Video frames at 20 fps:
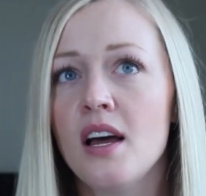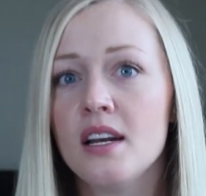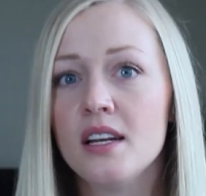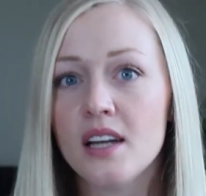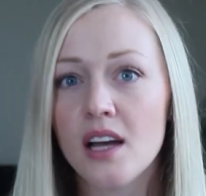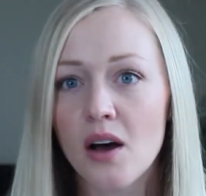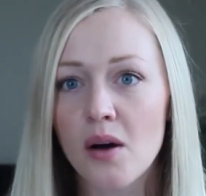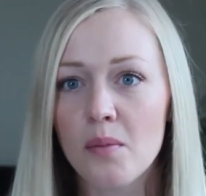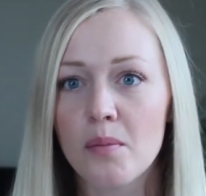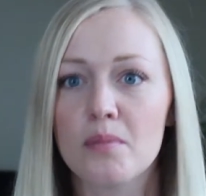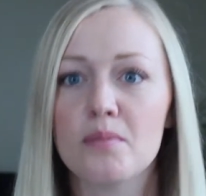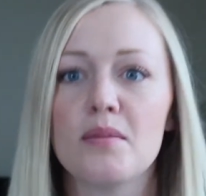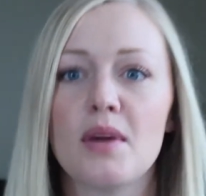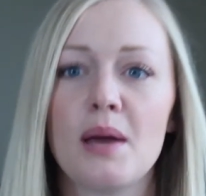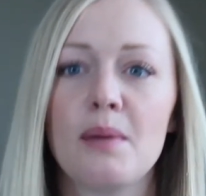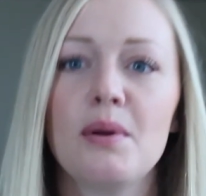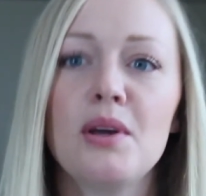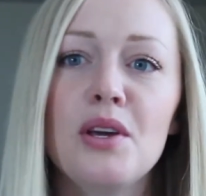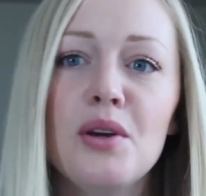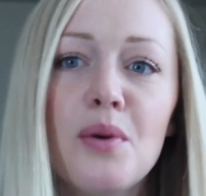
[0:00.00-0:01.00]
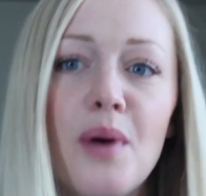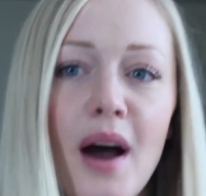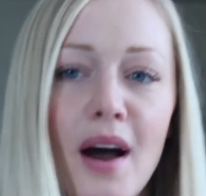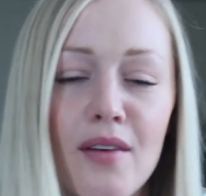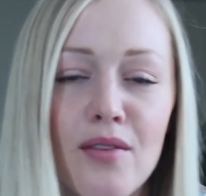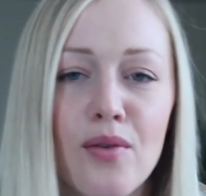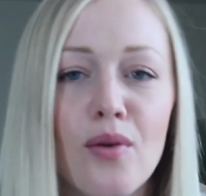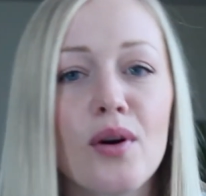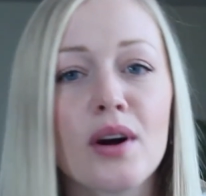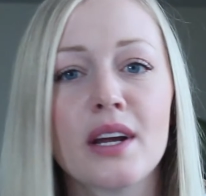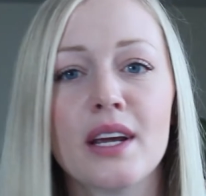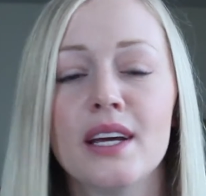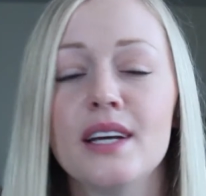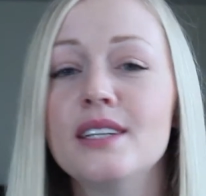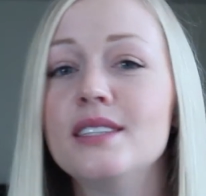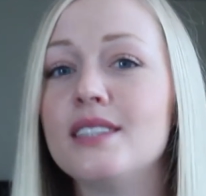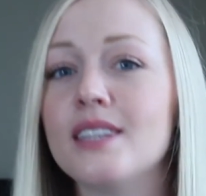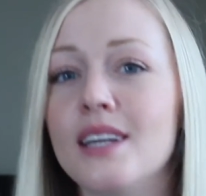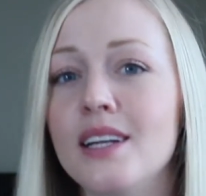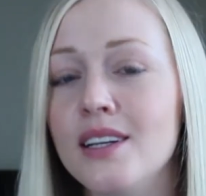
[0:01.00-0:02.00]
Now, maybe you have 4
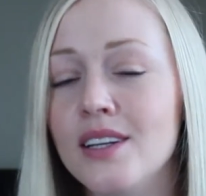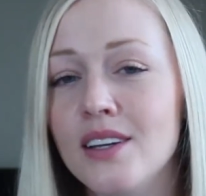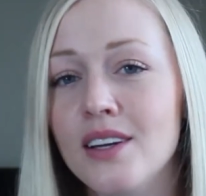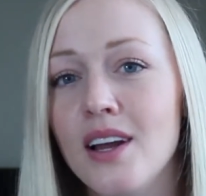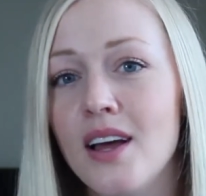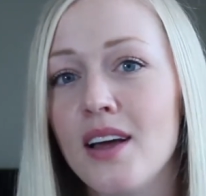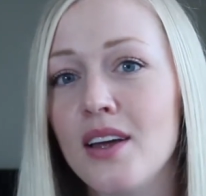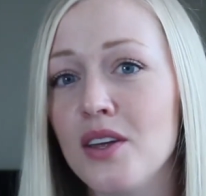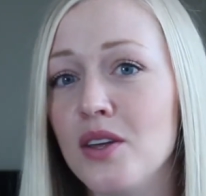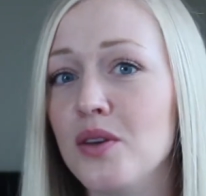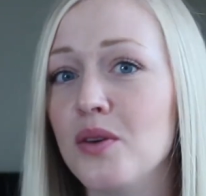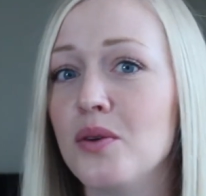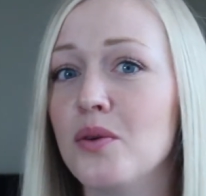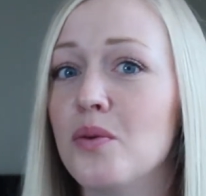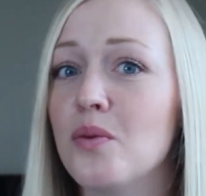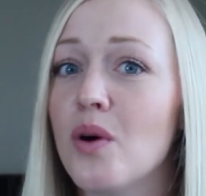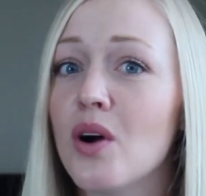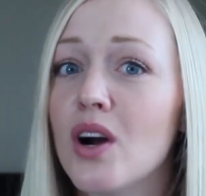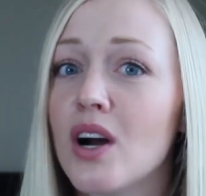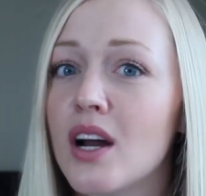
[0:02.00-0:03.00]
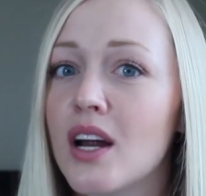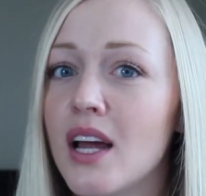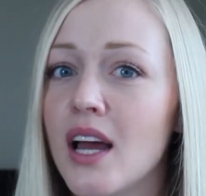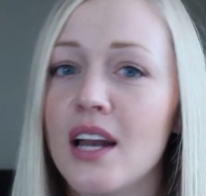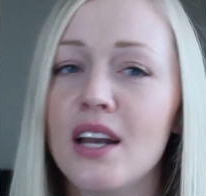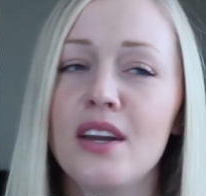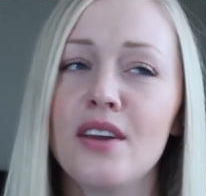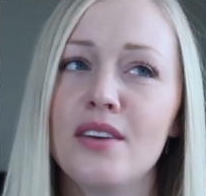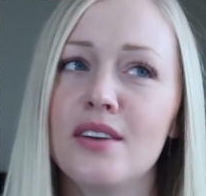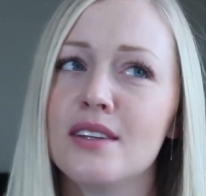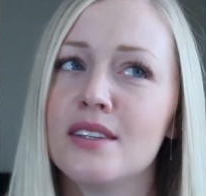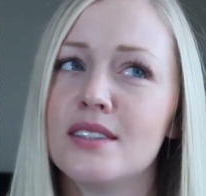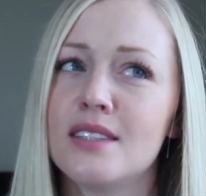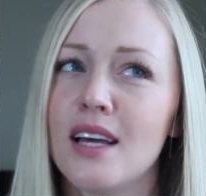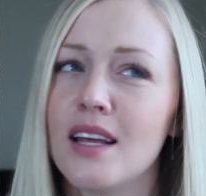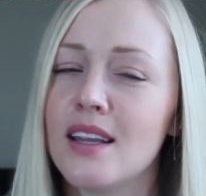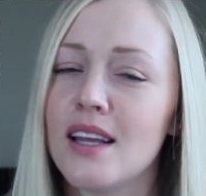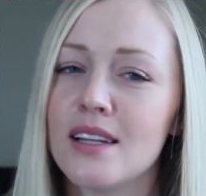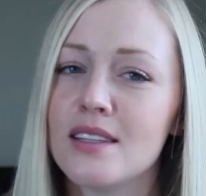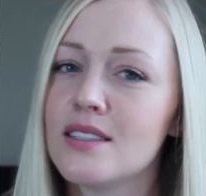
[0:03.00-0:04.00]
kids and you work and you just
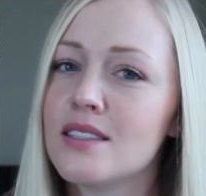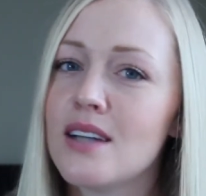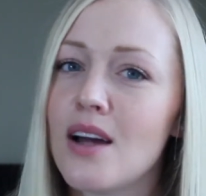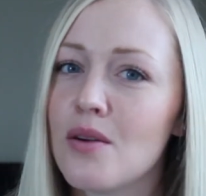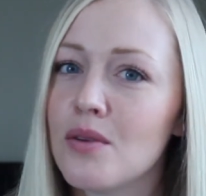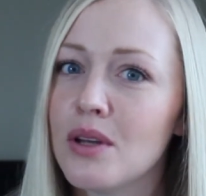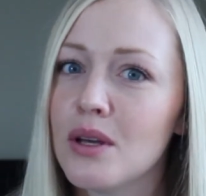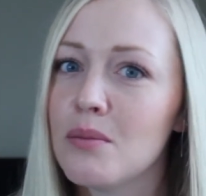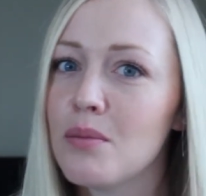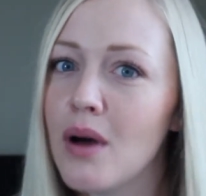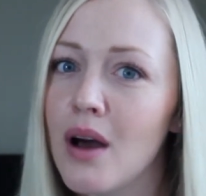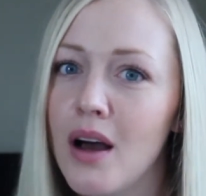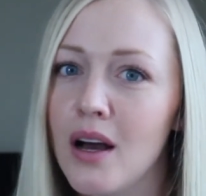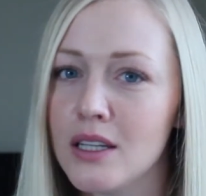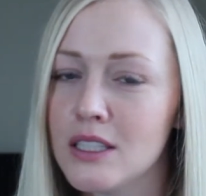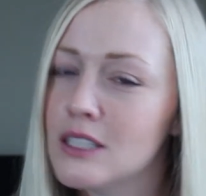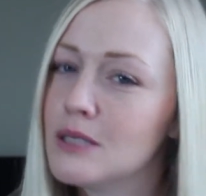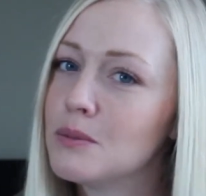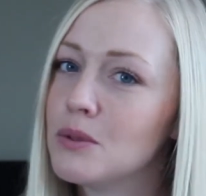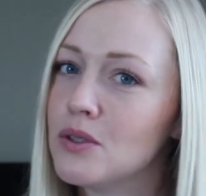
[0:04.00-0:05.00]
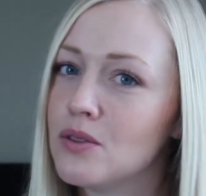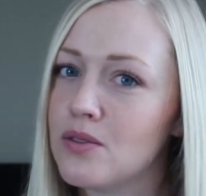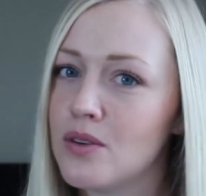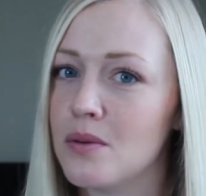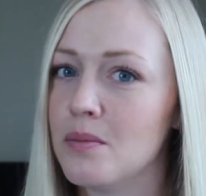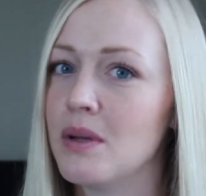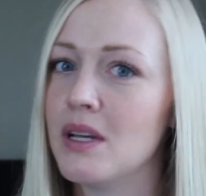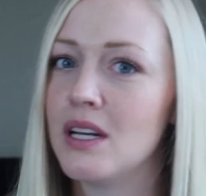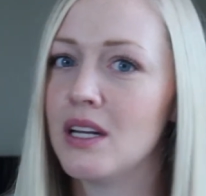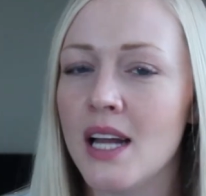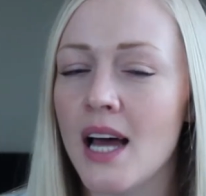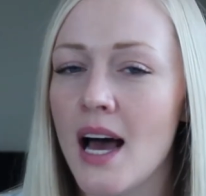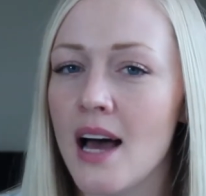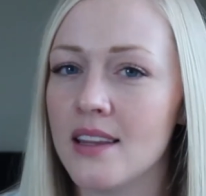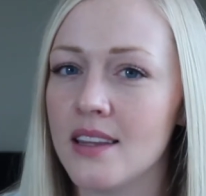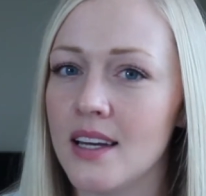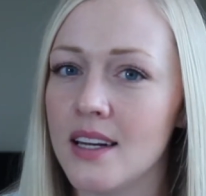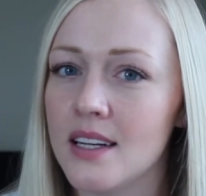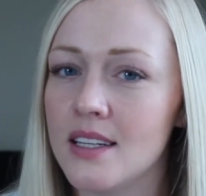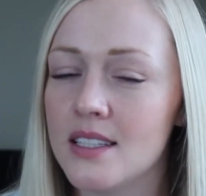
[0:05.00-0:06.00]
say, that's not really possible for me to
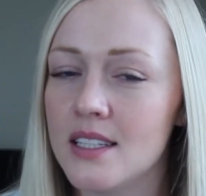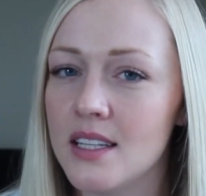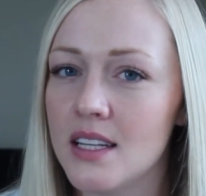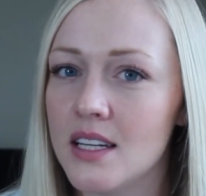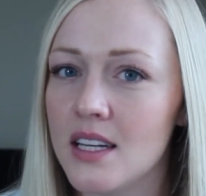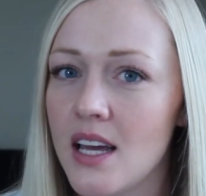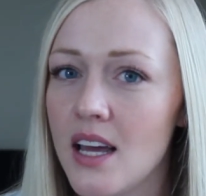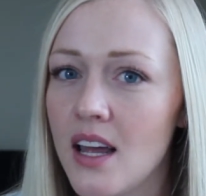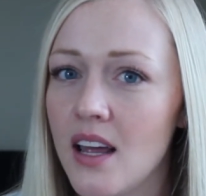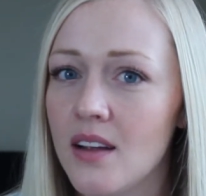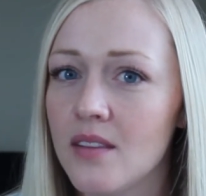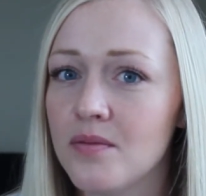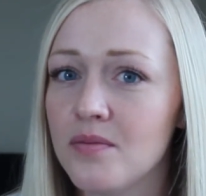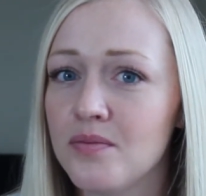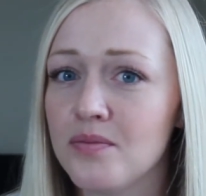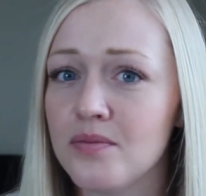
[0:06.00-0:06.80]
add that into the day.